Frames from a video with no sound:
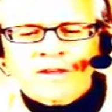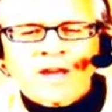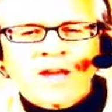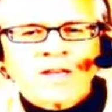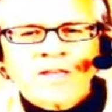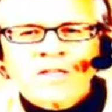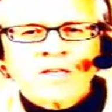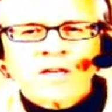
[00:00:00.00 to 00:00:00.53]

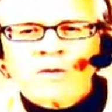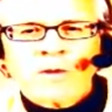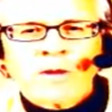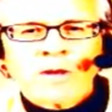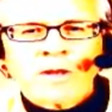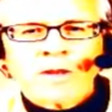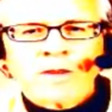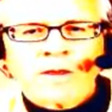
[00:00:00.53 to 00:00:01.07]
can't teach the
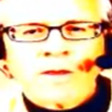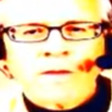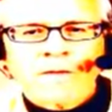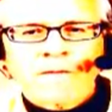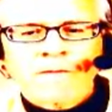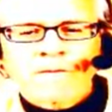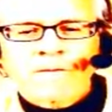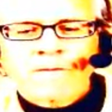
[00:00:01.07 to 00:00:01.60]
ego anything.
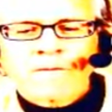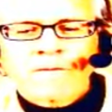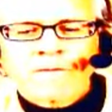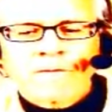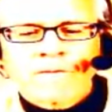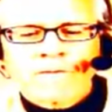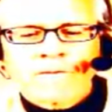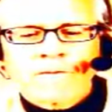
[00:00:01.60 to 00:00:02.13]

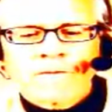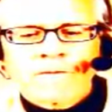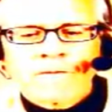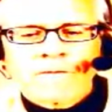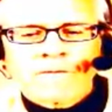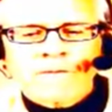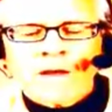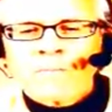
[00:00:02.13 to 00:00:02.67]

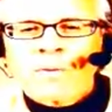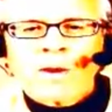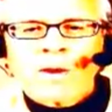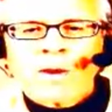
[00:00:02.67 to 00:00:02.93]
That